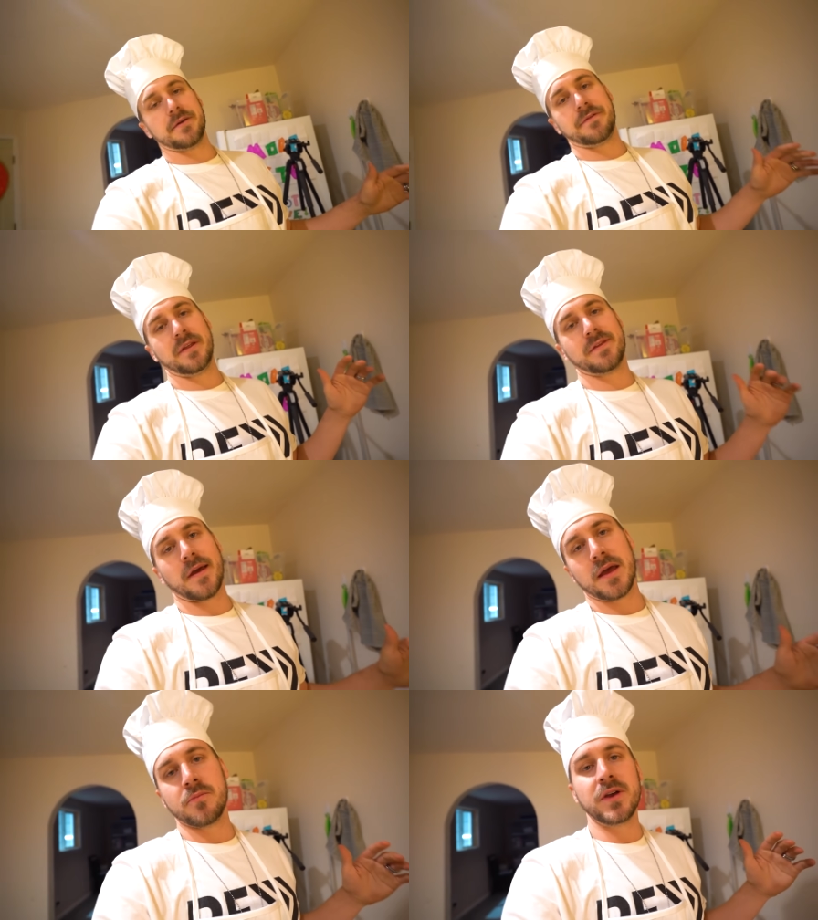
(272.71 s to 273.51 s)
Every
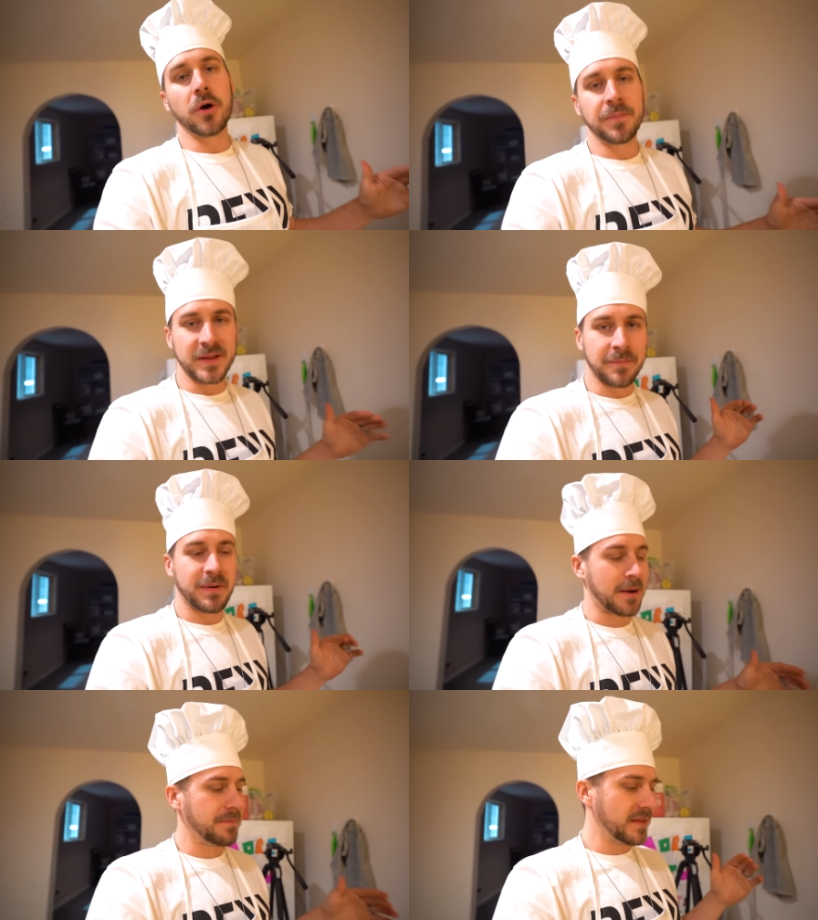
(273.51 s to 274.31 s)
time we open
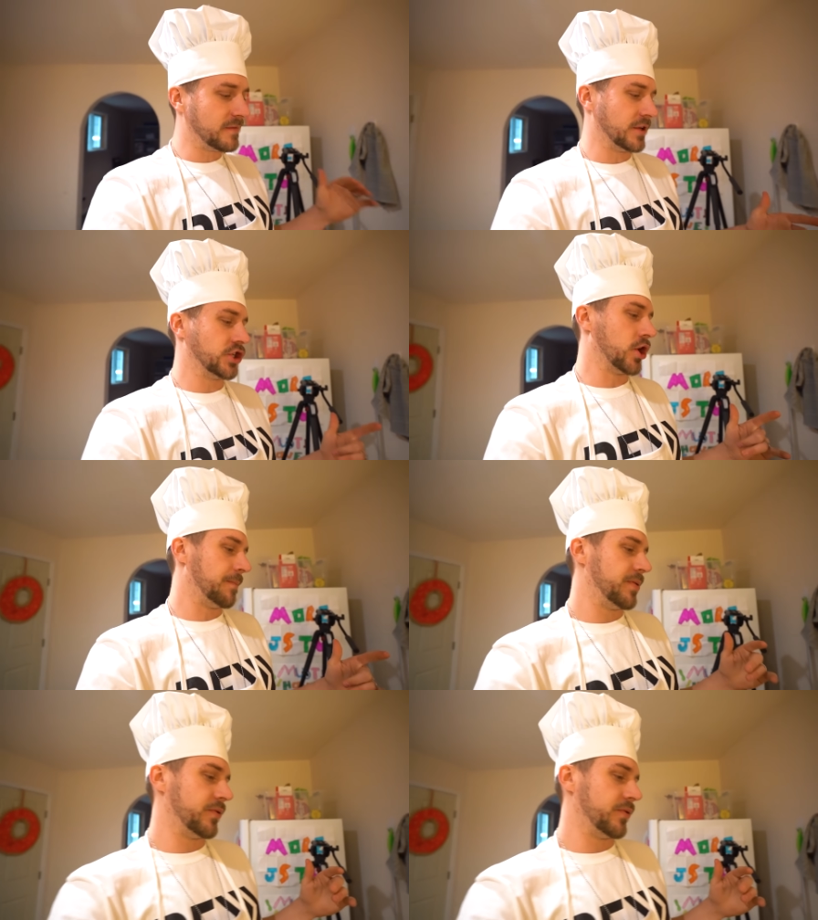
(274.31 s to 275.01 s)
up our pizza shop,